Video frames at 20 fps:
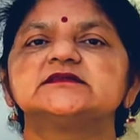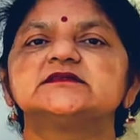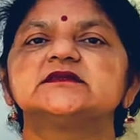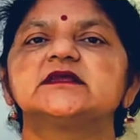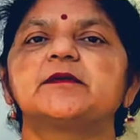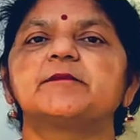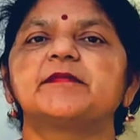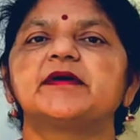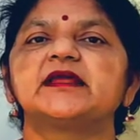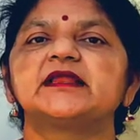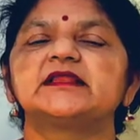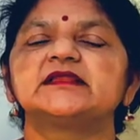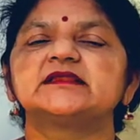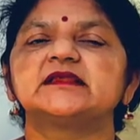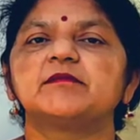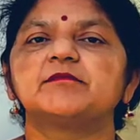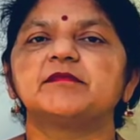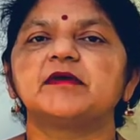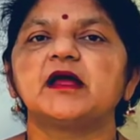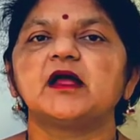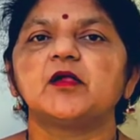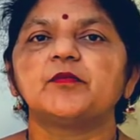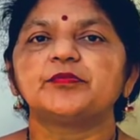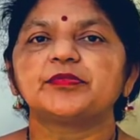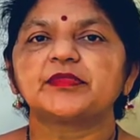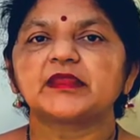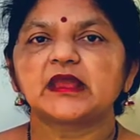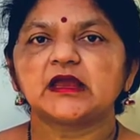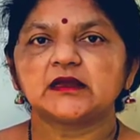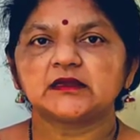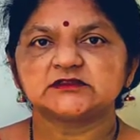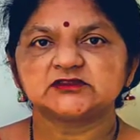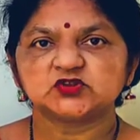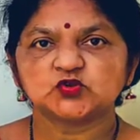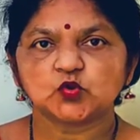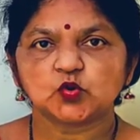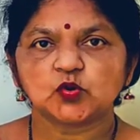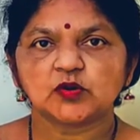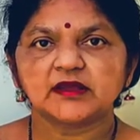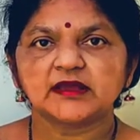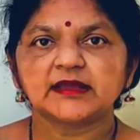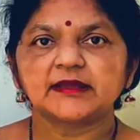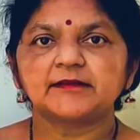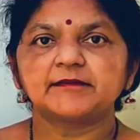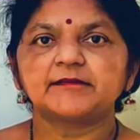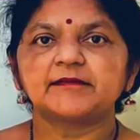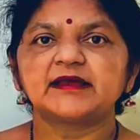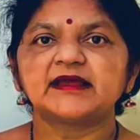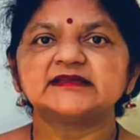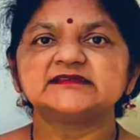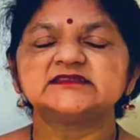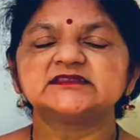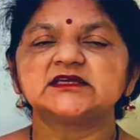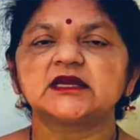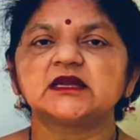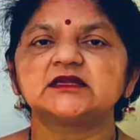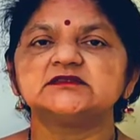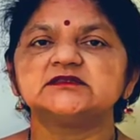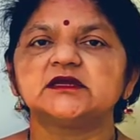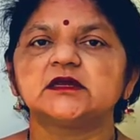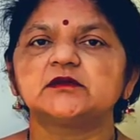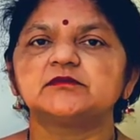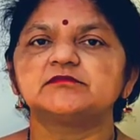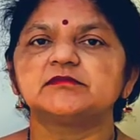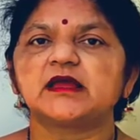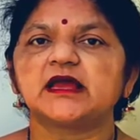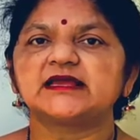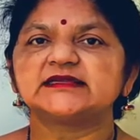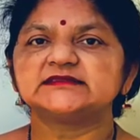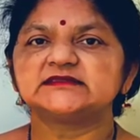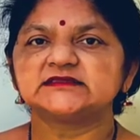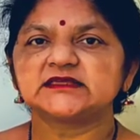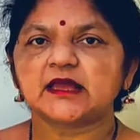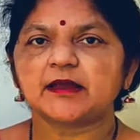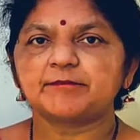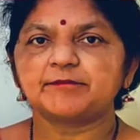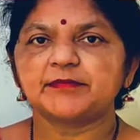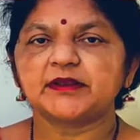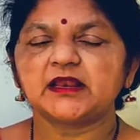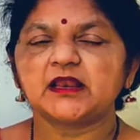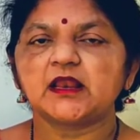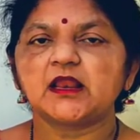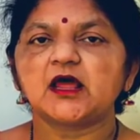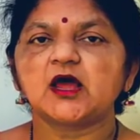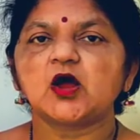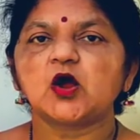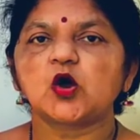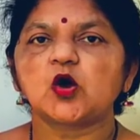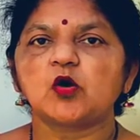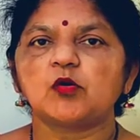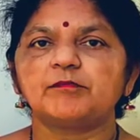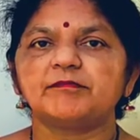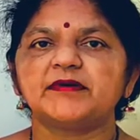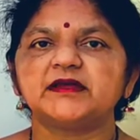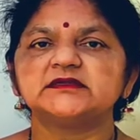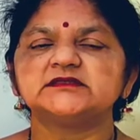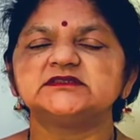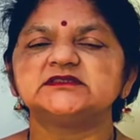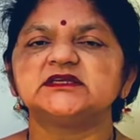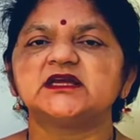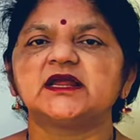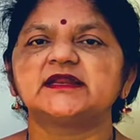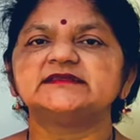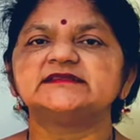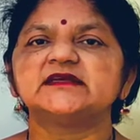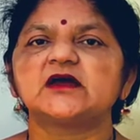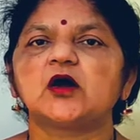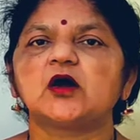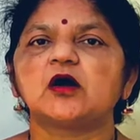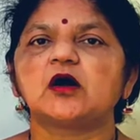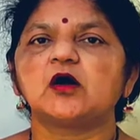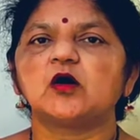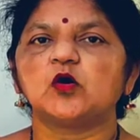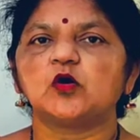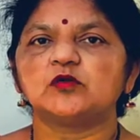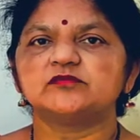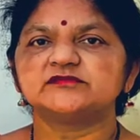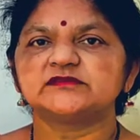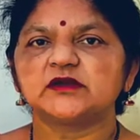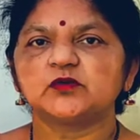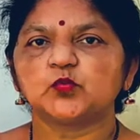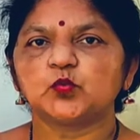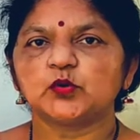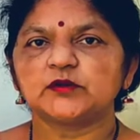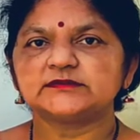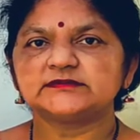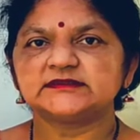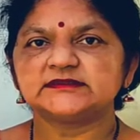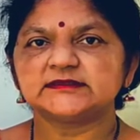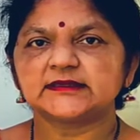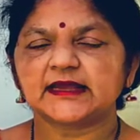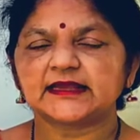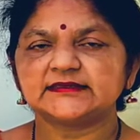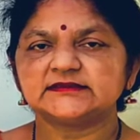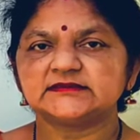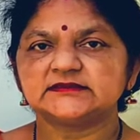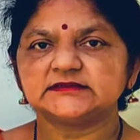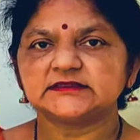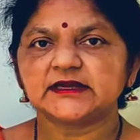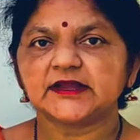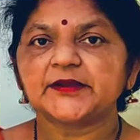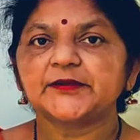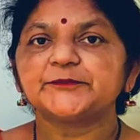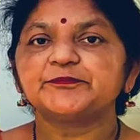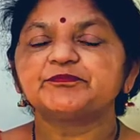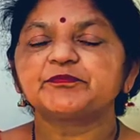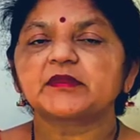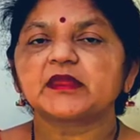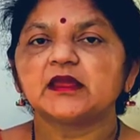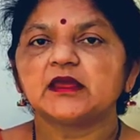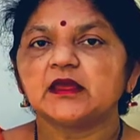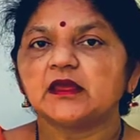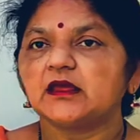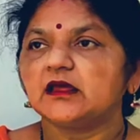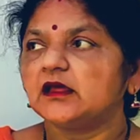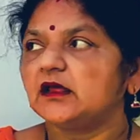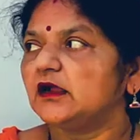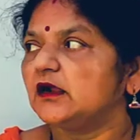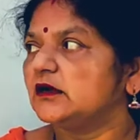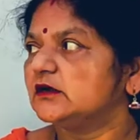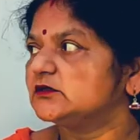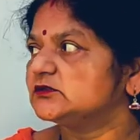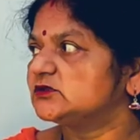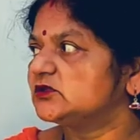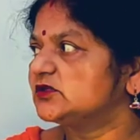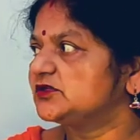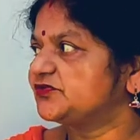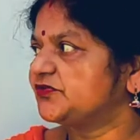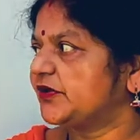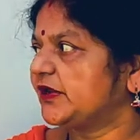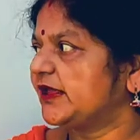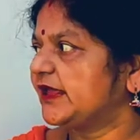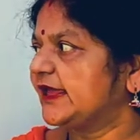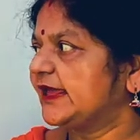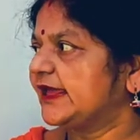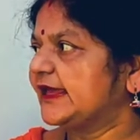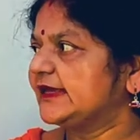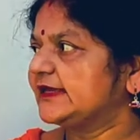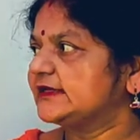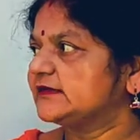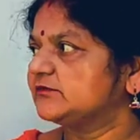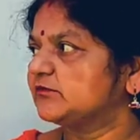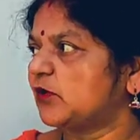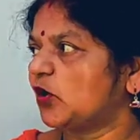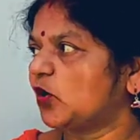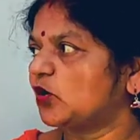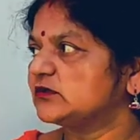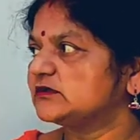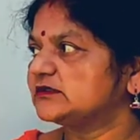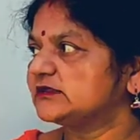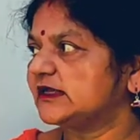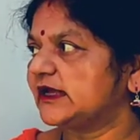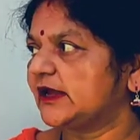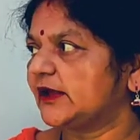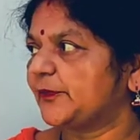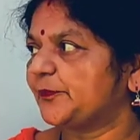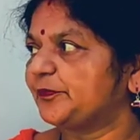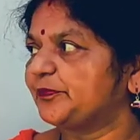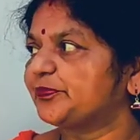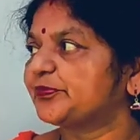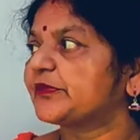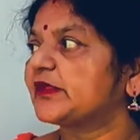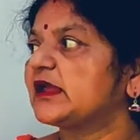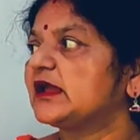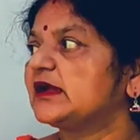makes them stand out as a shining example to the rest of the mankind. Number three, wonder.